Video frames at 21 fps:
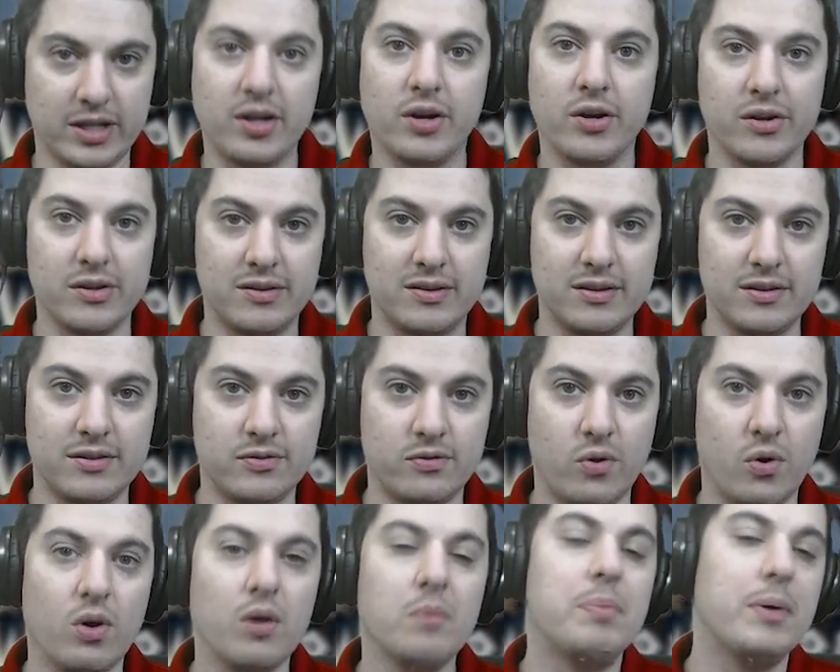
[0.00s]
currency's
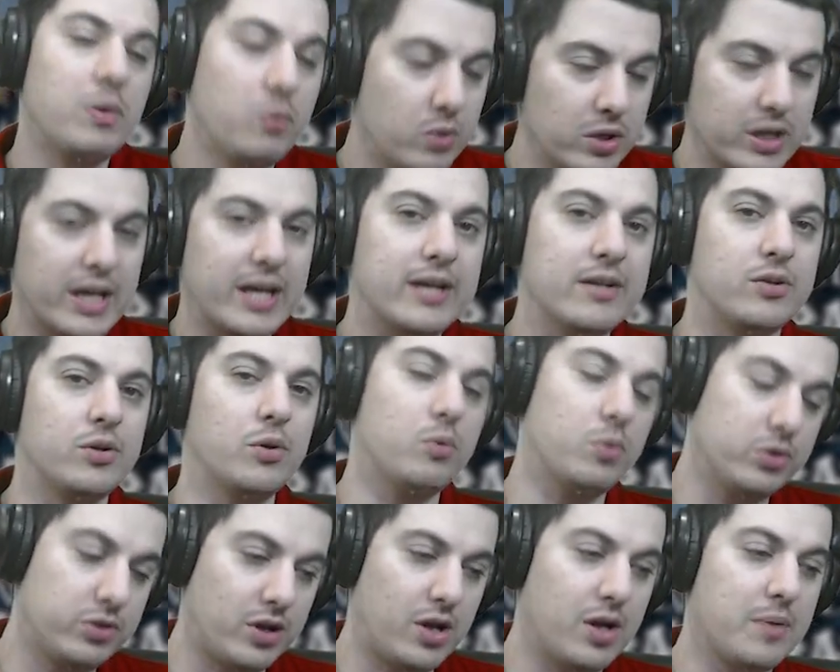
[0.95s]
for, but we'll get into it.
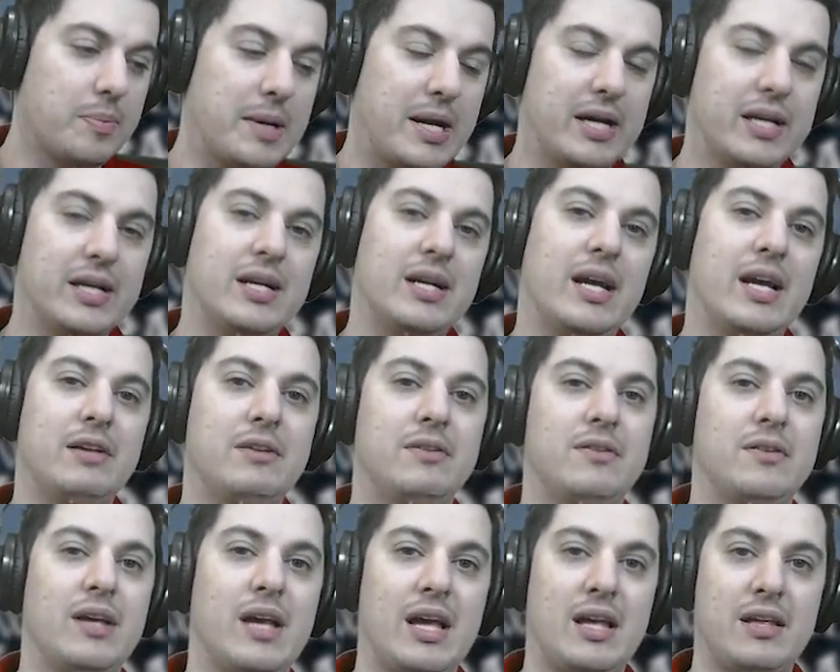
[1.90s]
We'll talk about it
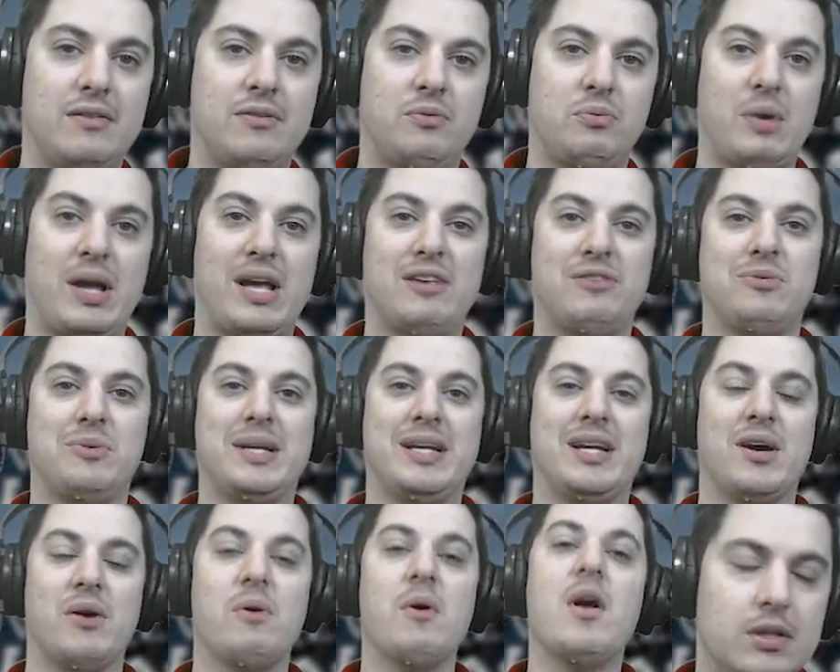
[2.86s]
as we
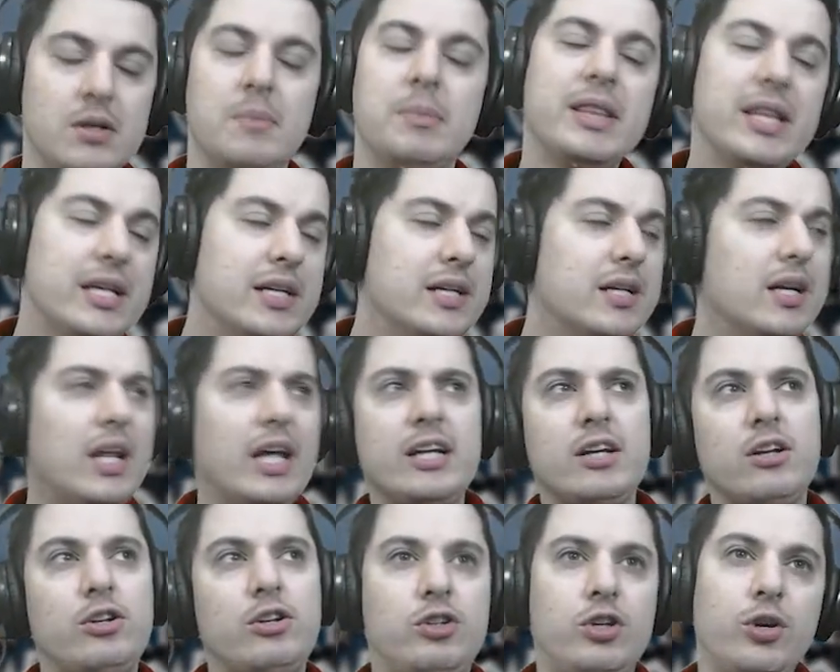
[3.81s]
go. But then,
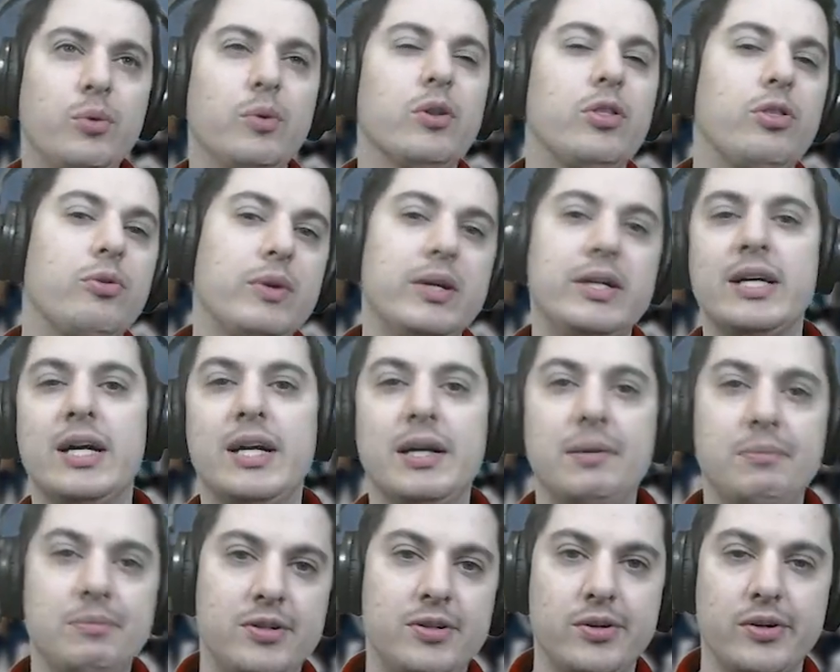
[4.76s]
like 2 or 3
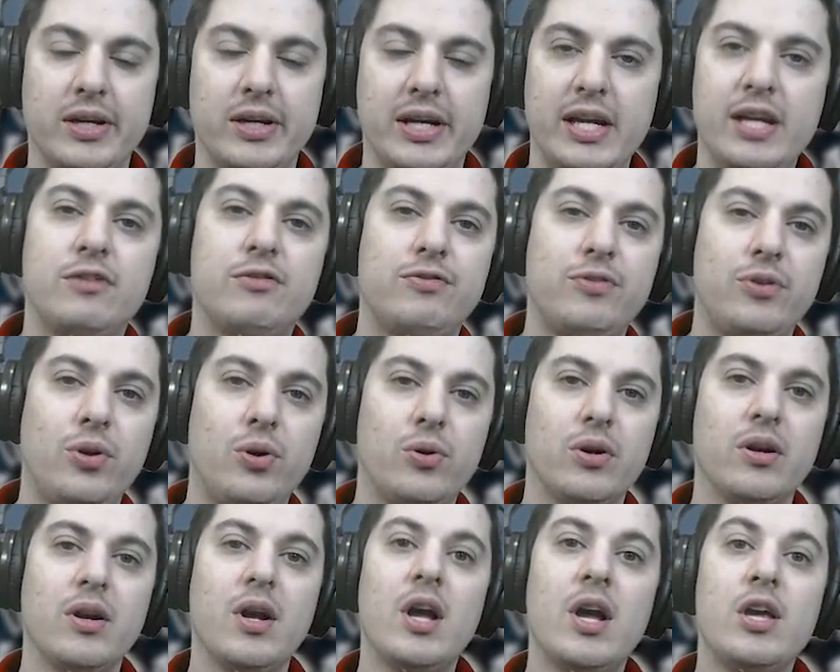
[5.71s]
times during each
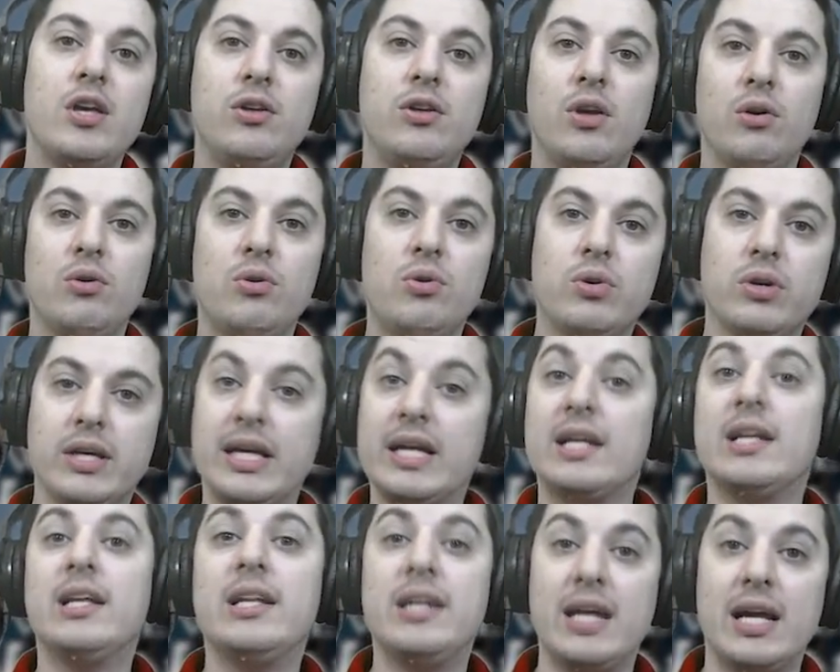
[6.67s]
floor, you'll
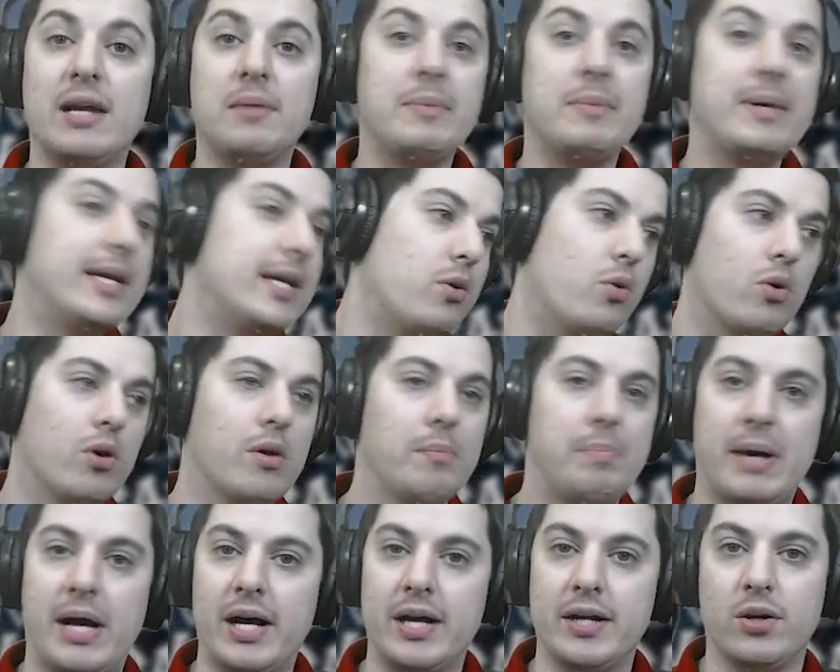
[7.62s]
kill an enemy or a
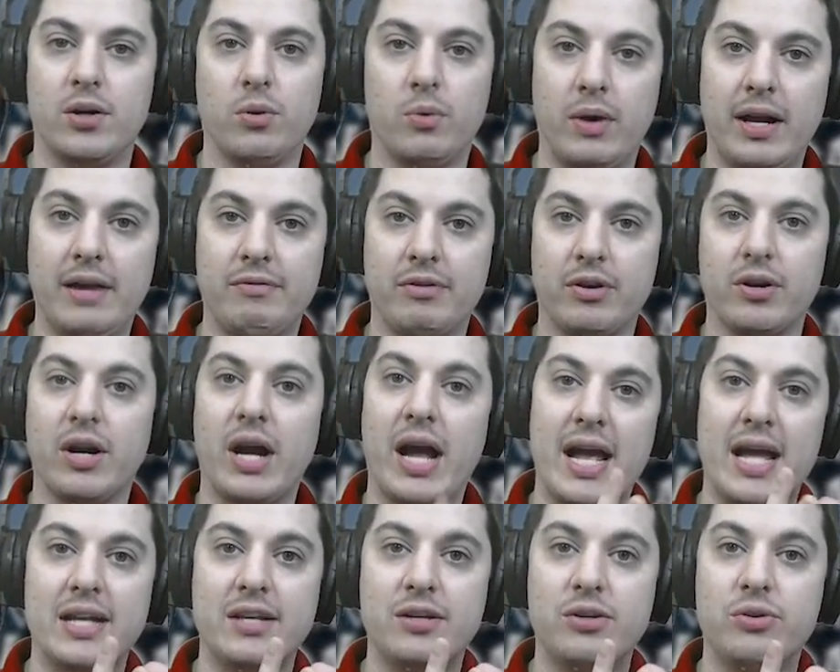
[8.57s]
pot or whatever,
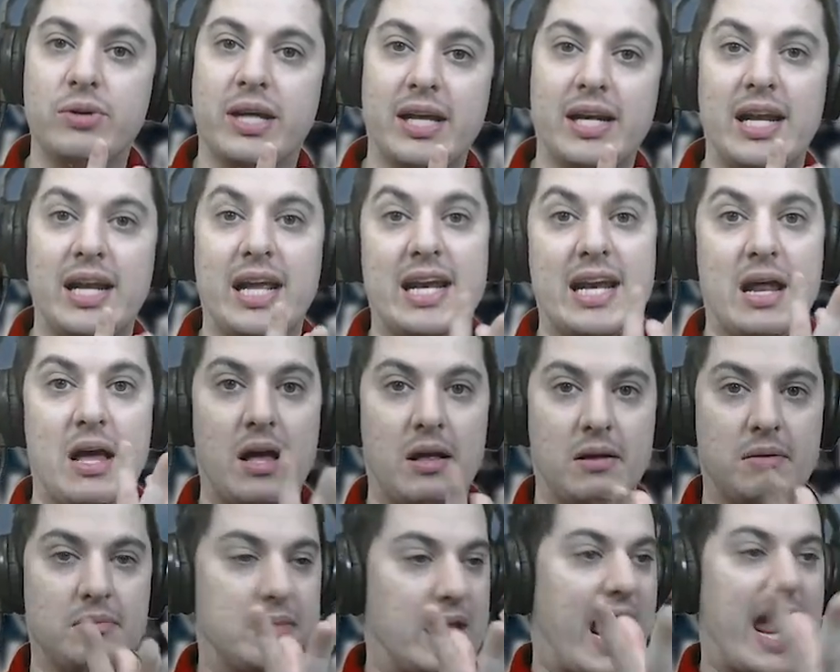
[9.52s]
and you'll get
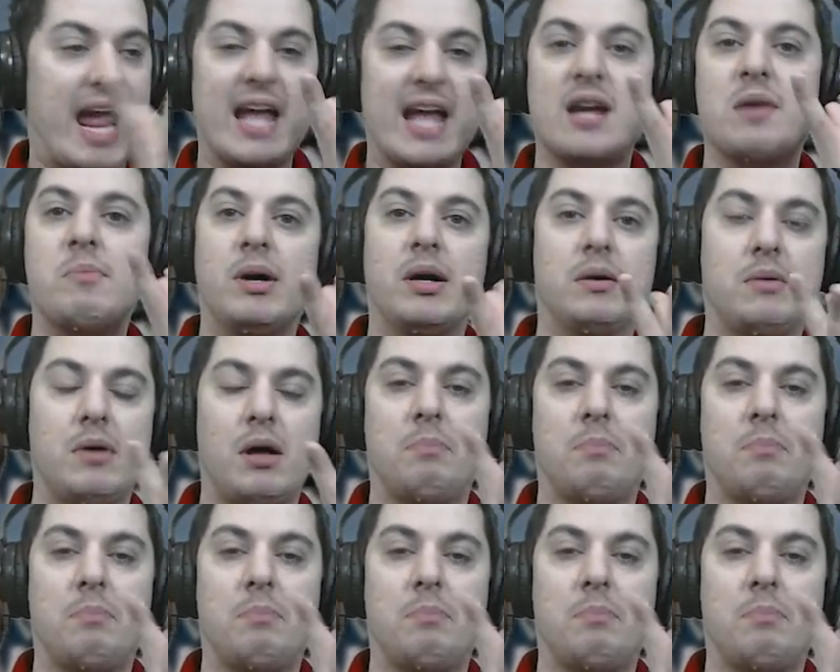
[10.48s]
a